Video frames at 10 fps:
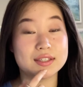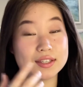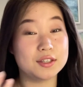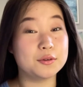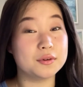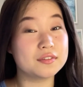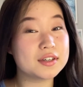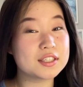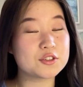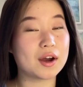the
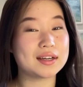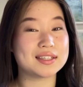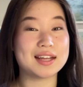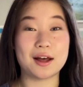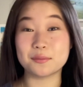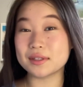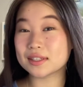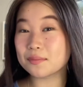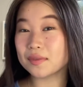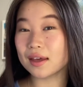universe trying to tell me
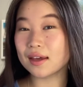something?